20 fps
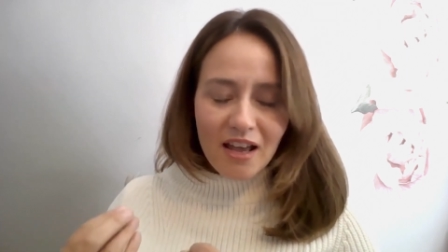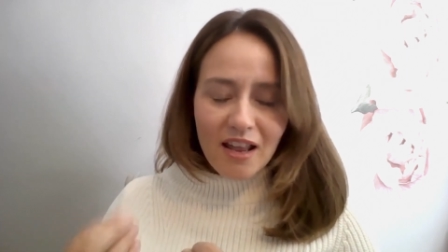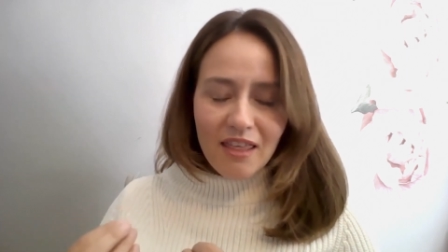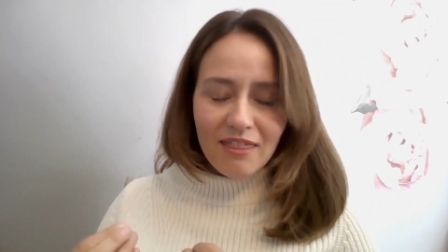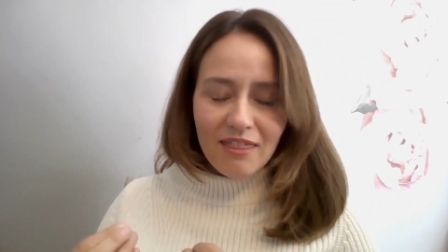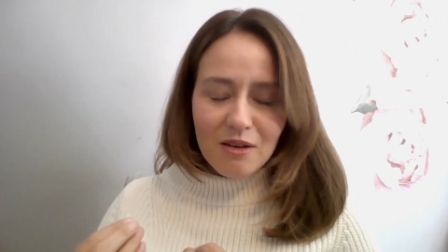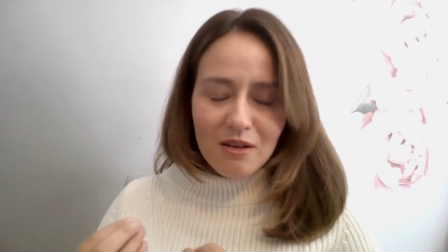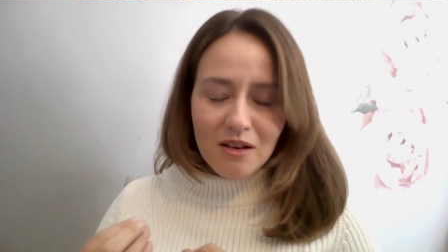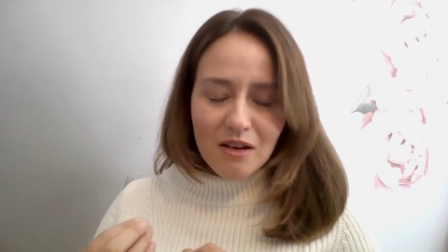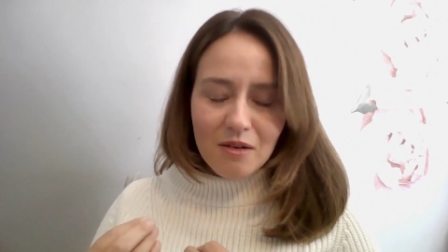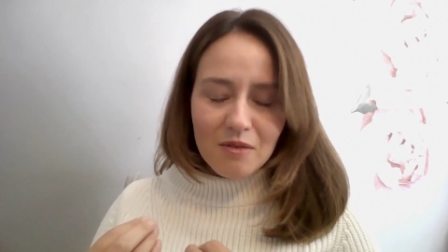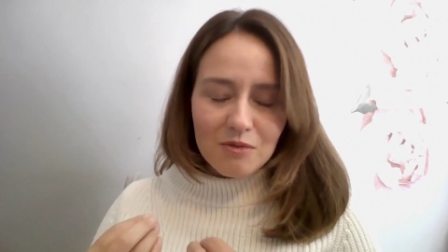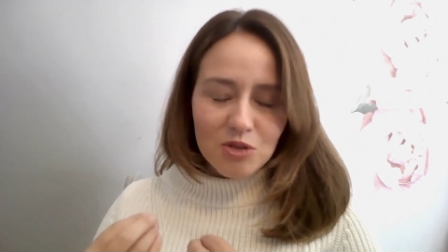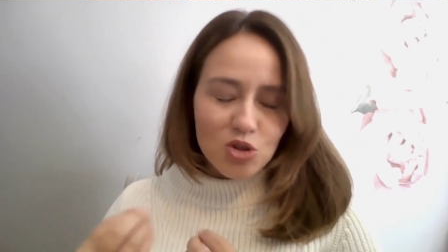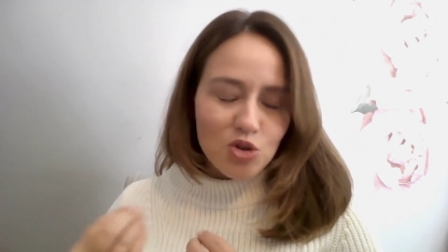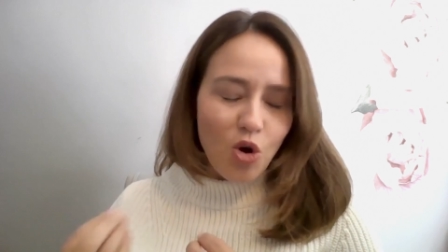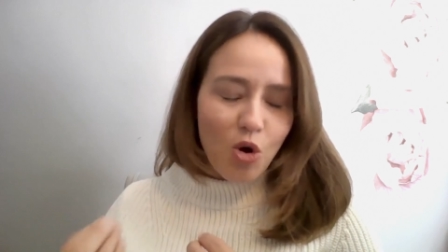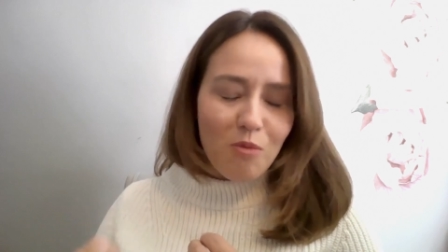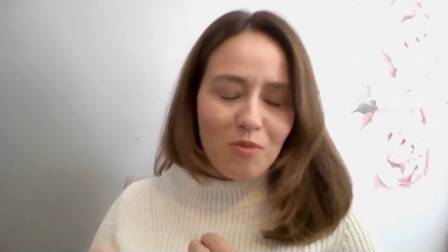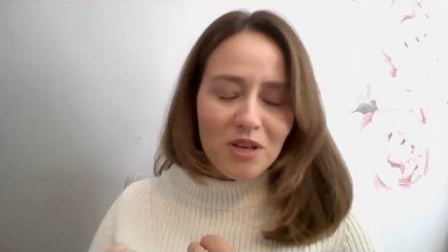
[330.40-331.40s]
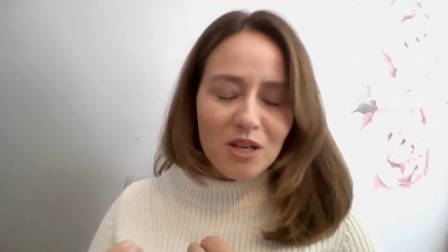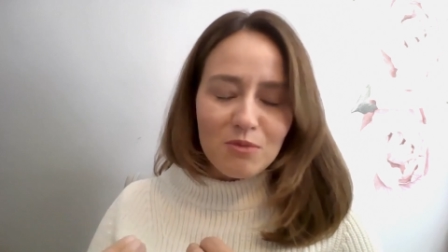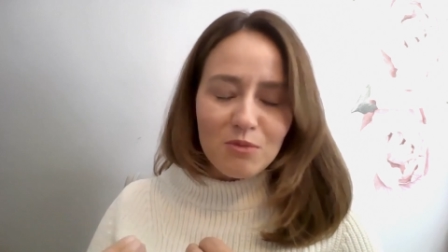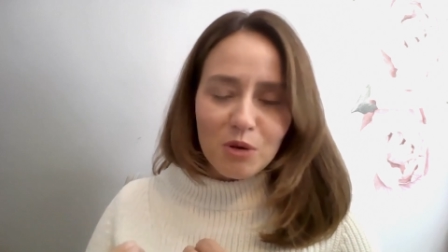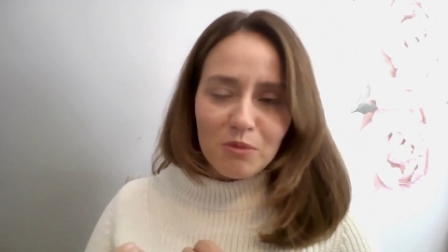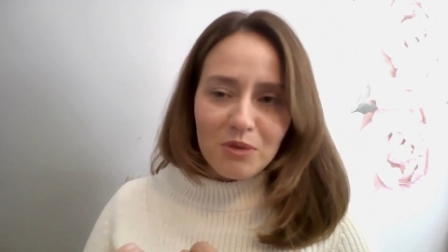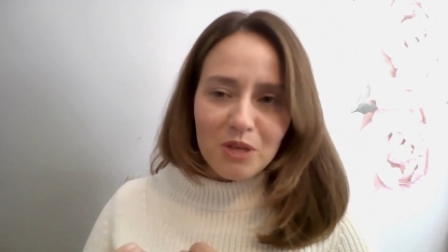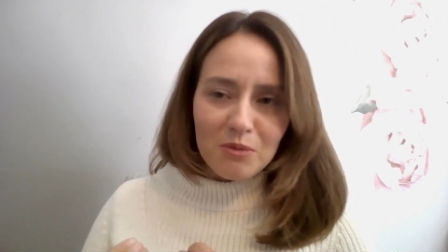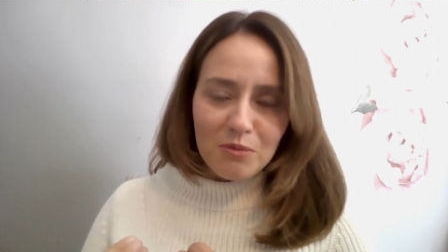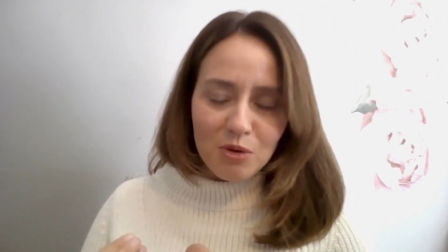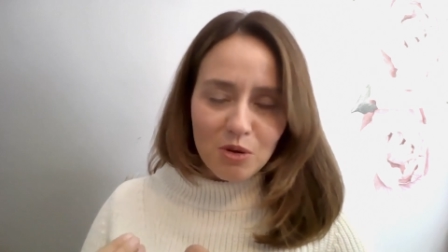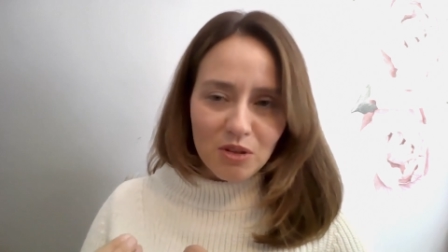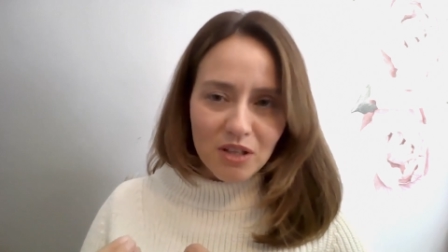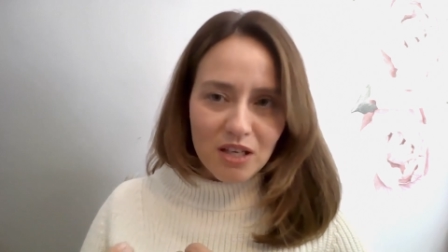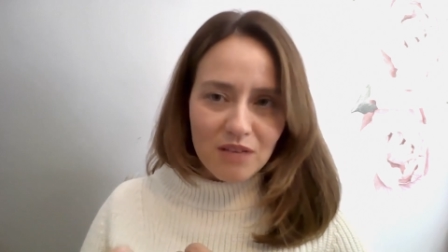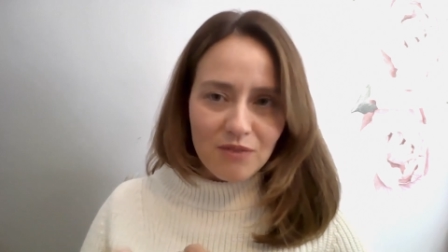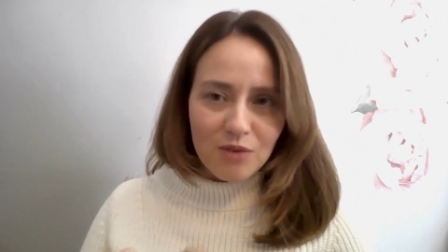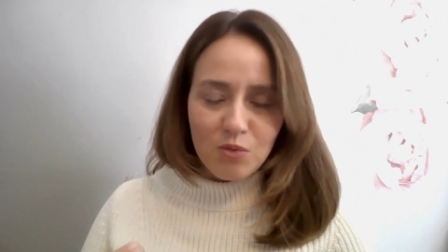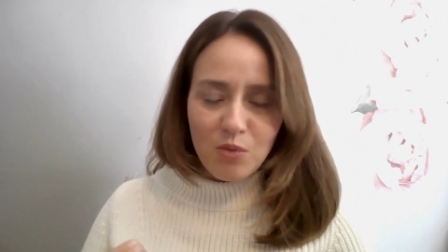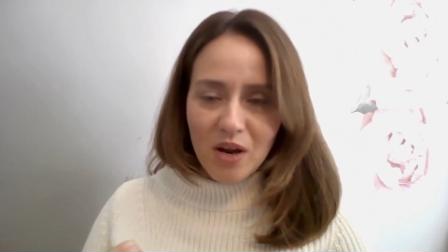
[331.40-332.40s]
And I think so many more people
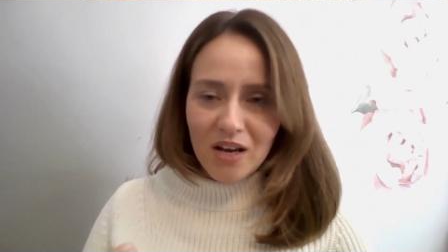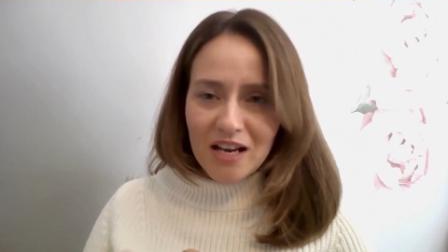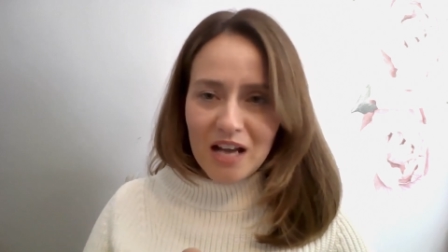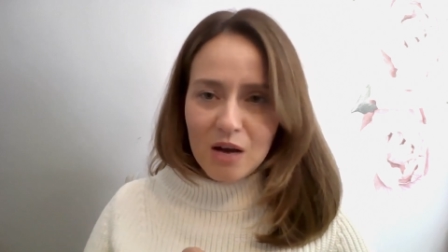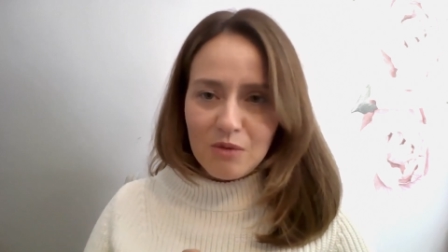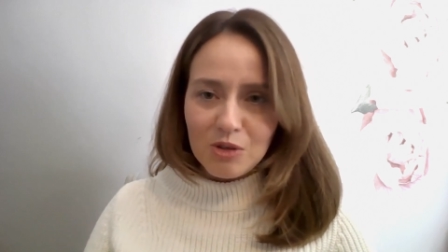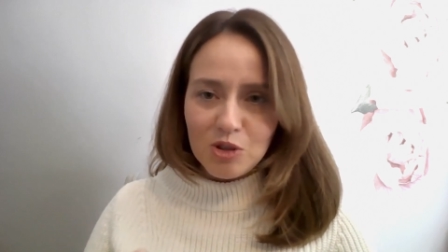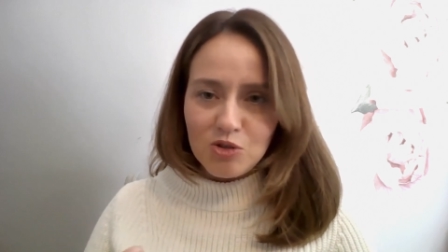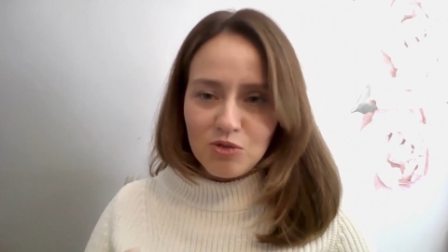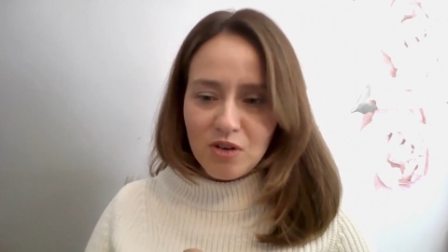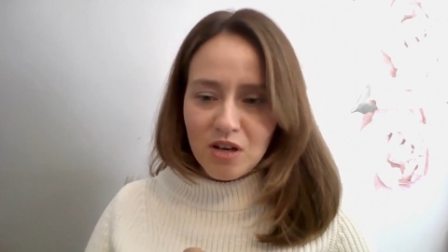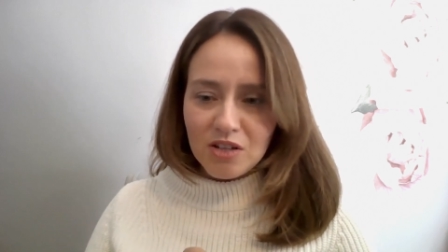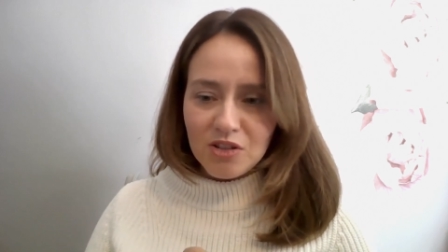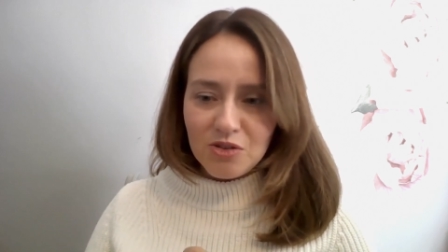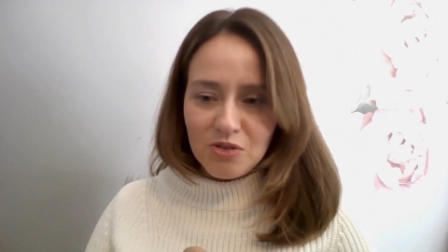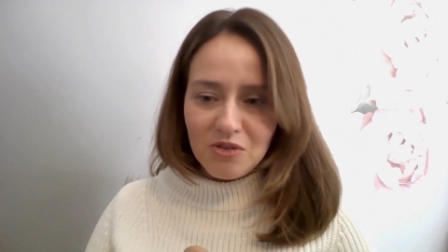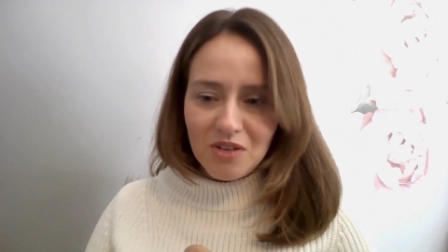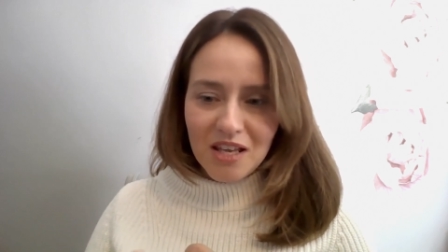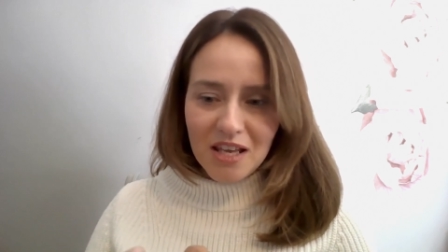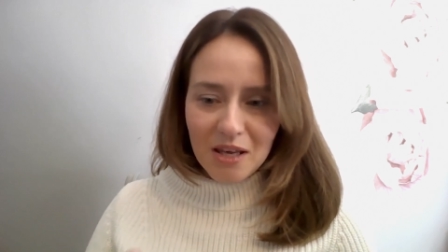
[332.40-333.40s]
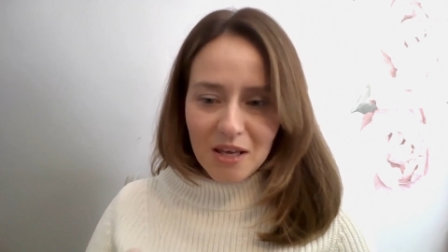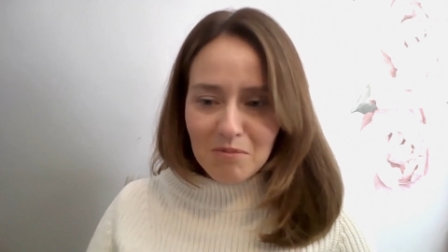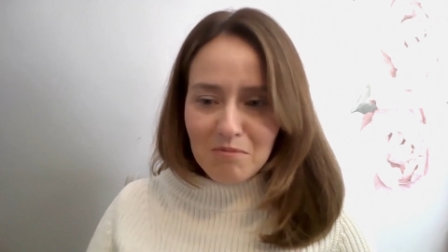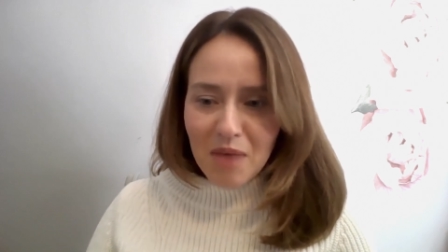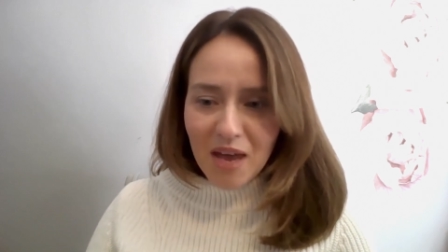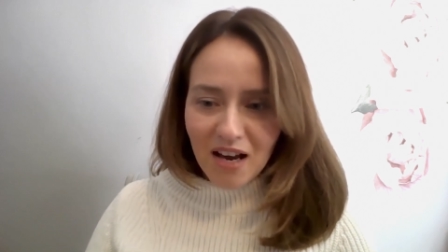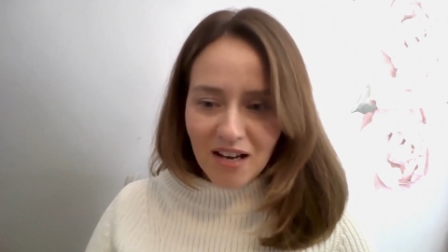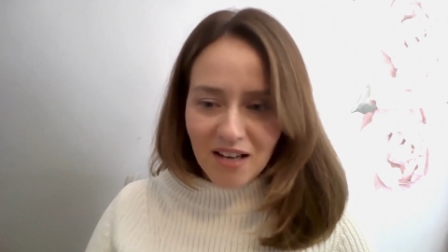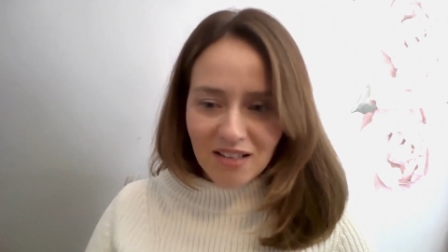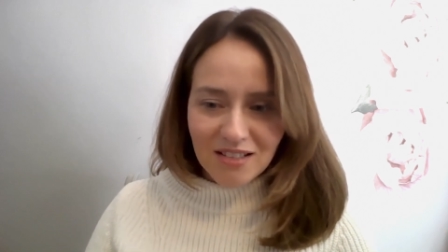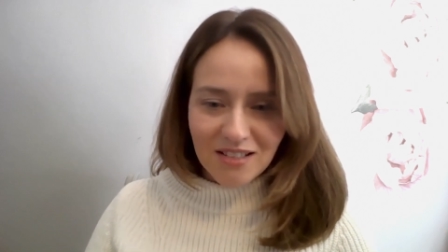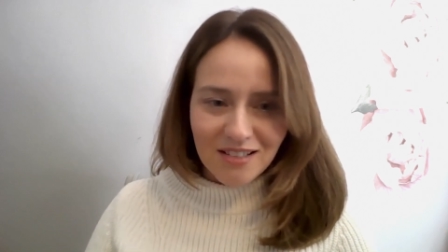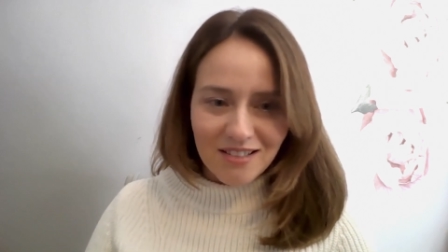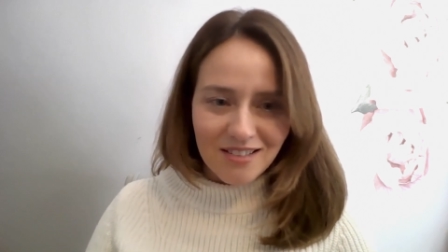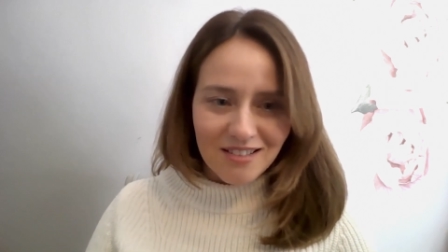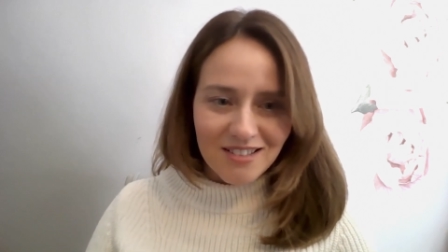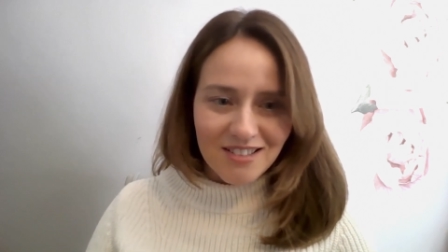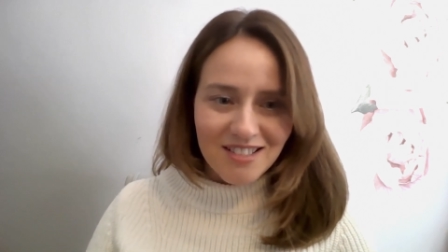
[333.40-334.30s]
even right now are drawn to the impact